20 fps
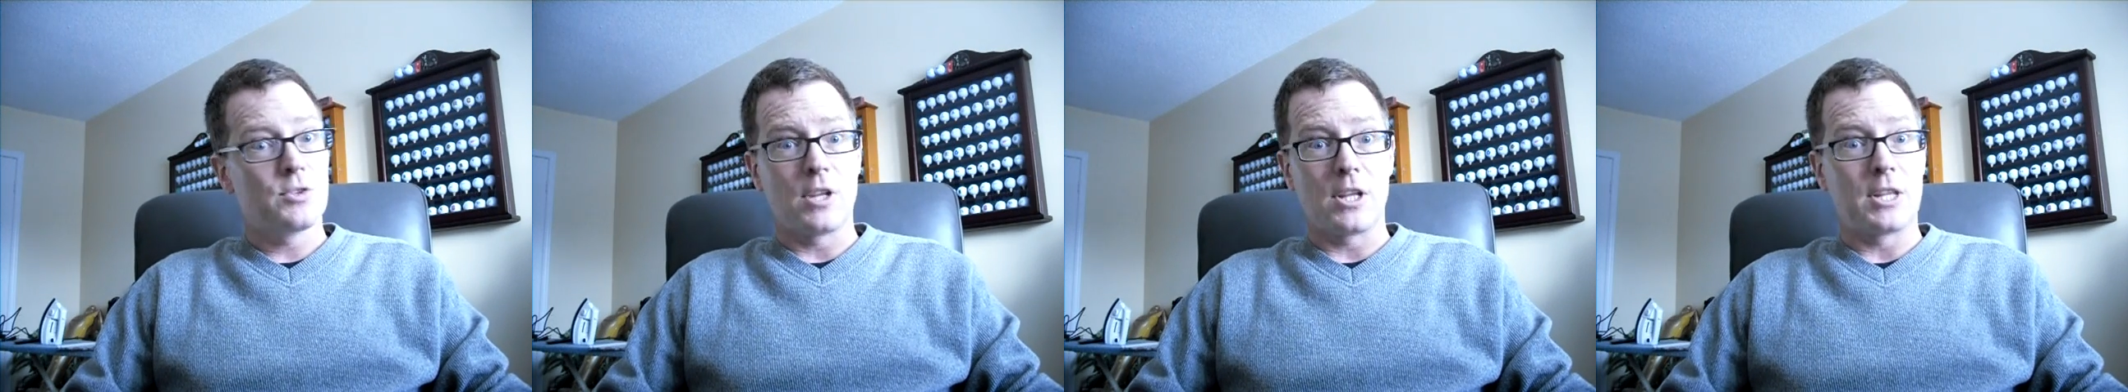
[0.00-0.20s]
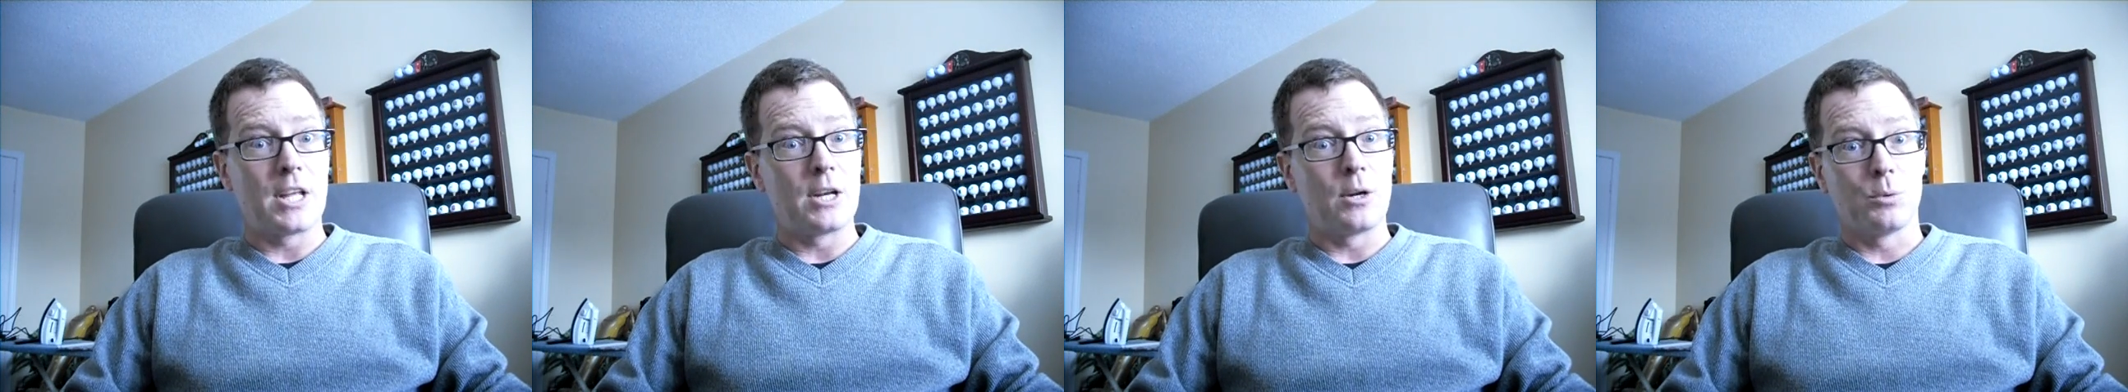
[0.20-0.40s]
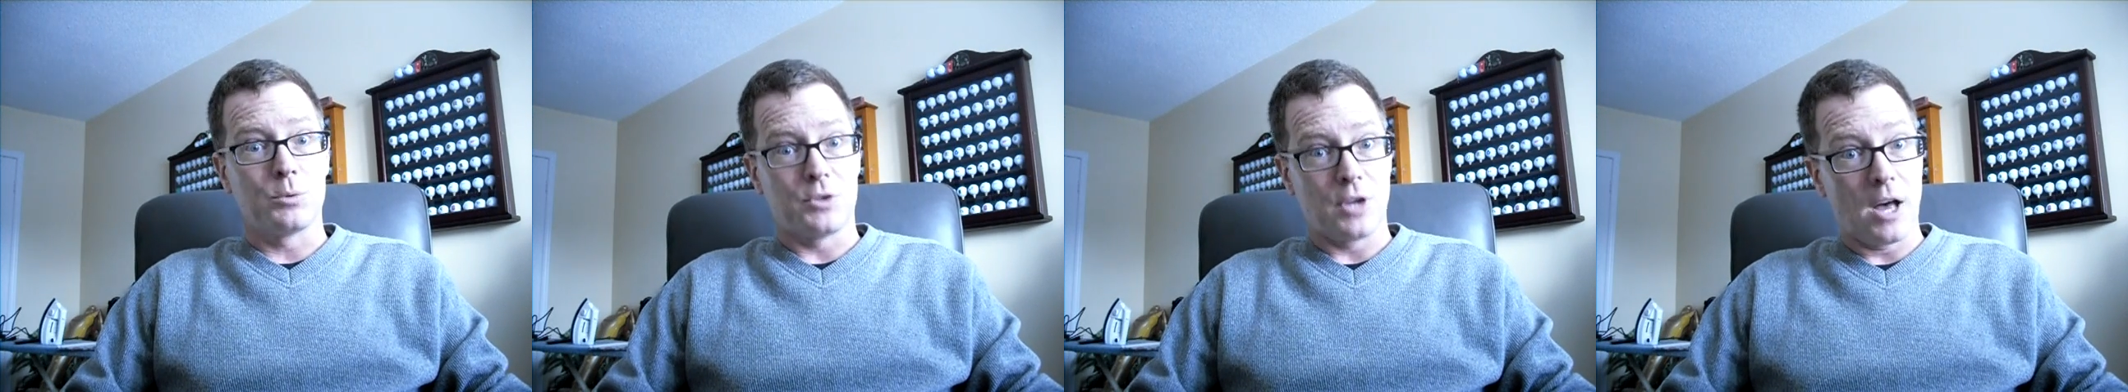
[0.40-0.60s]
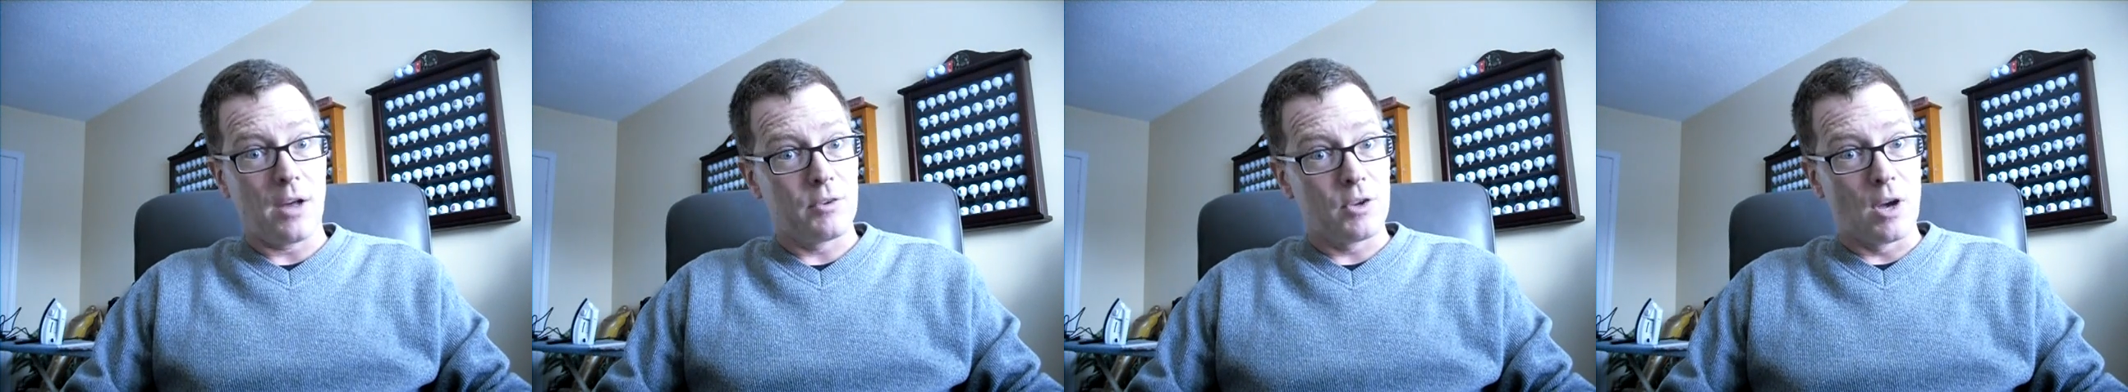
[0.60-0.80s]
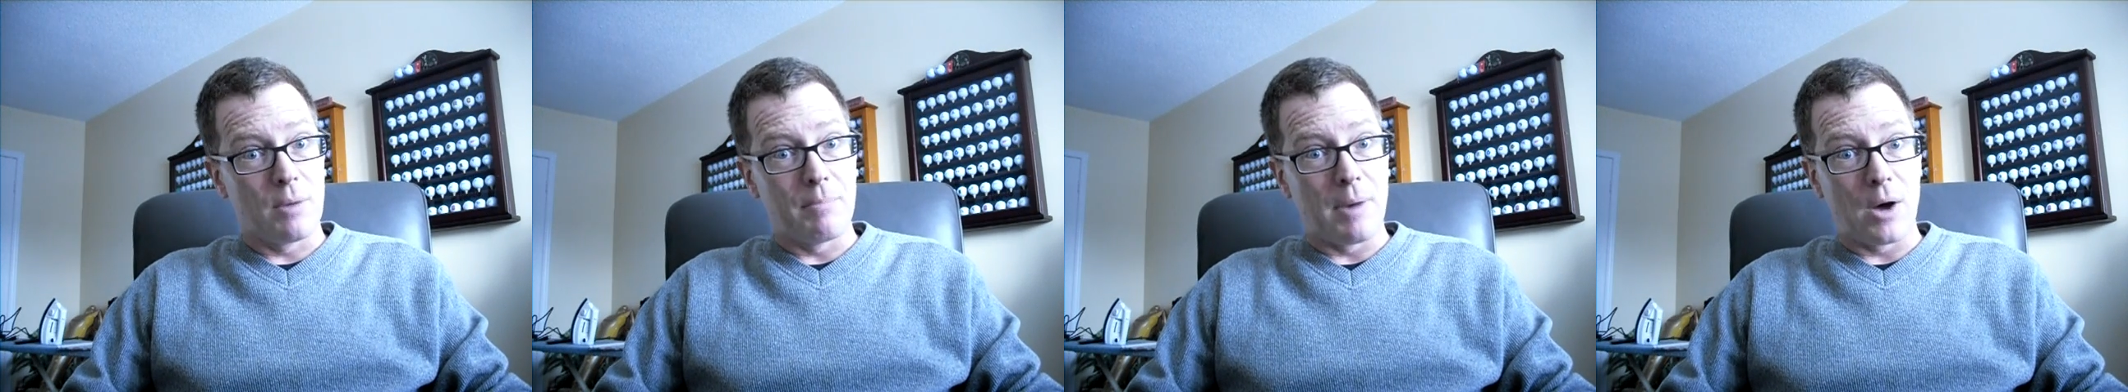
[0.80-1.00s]
that they don't tell
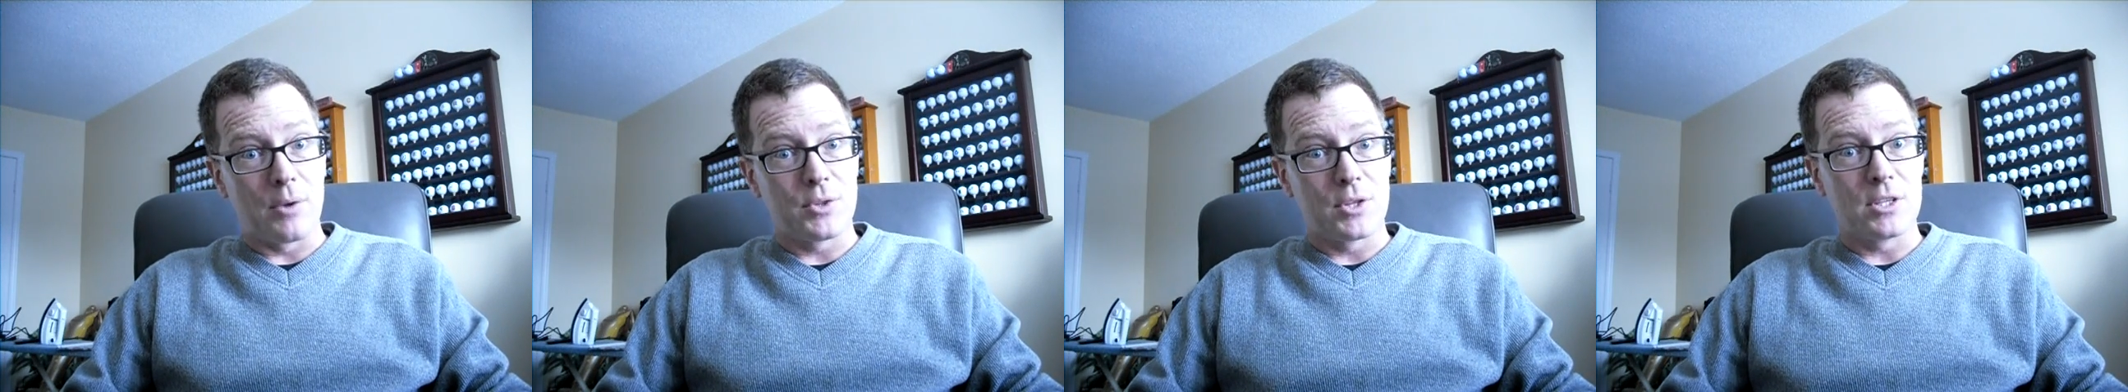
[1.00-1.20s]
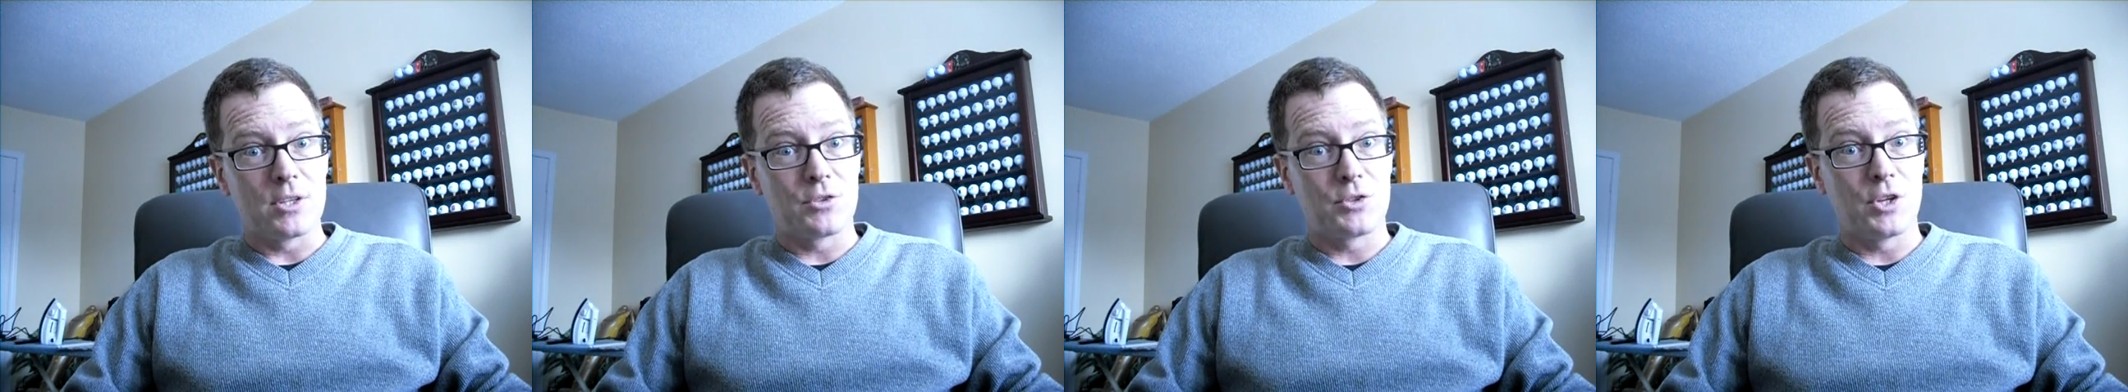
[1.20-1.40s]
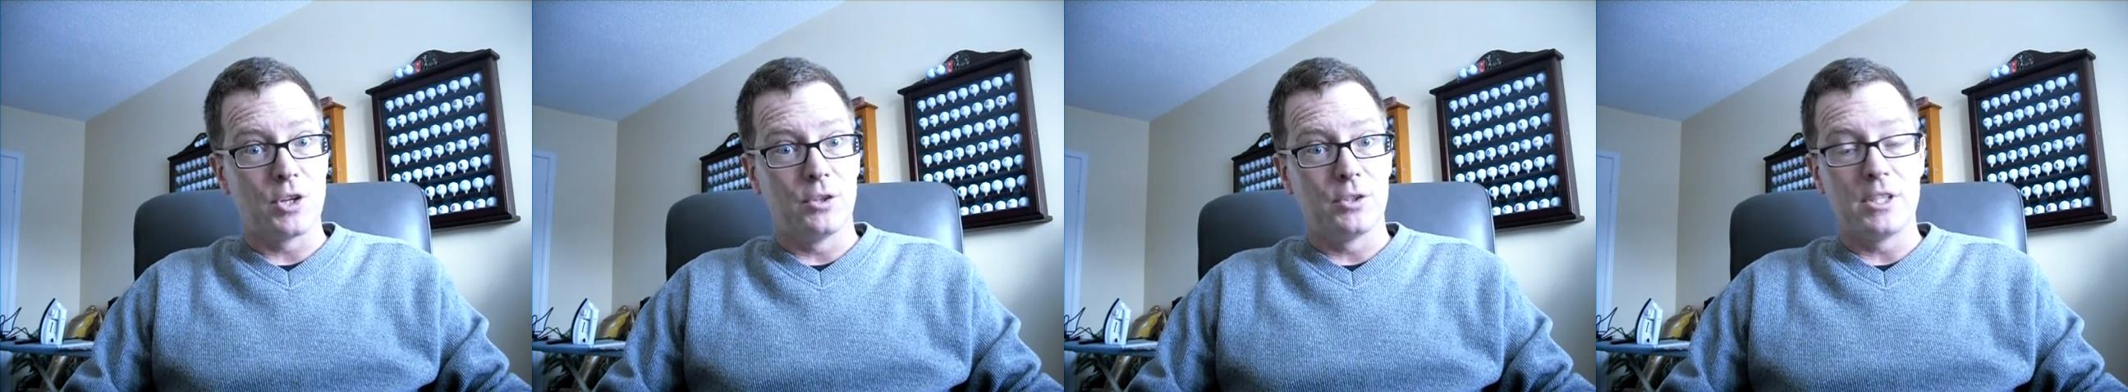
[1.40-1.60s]
you about that you still